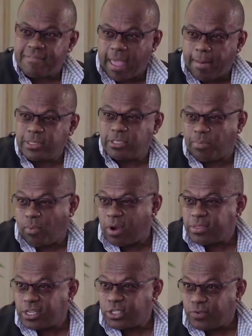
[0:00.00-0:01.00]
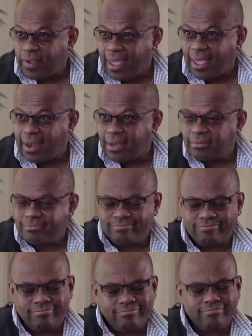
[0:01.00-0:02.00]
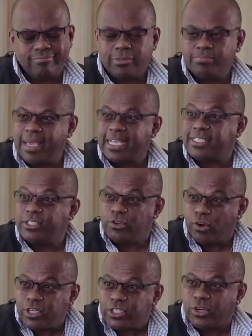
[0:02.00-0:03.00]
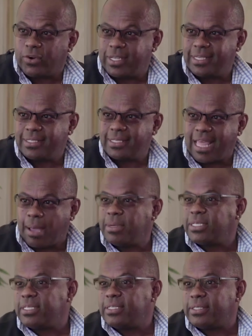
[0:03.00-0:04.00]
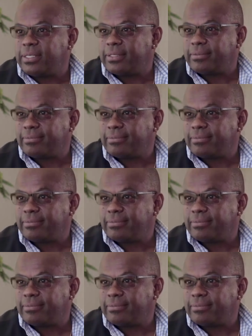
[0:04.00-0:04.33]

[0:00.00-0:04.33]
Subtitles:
family support that you've had makes your journey that much easier.